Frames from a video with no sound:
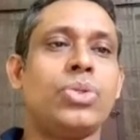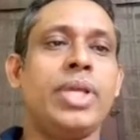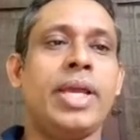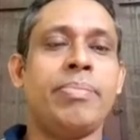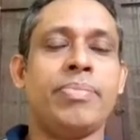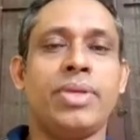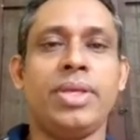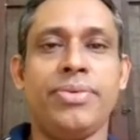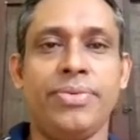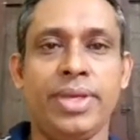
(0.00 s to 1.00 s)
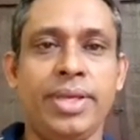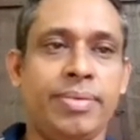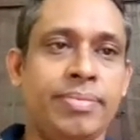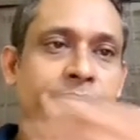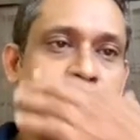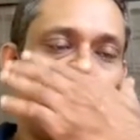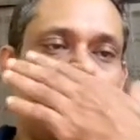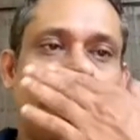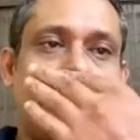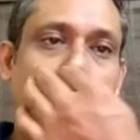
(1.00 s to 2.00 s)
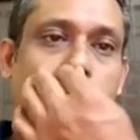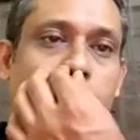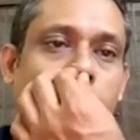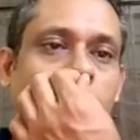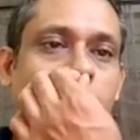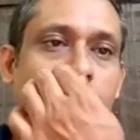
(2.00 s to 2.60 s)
m EV. Okay,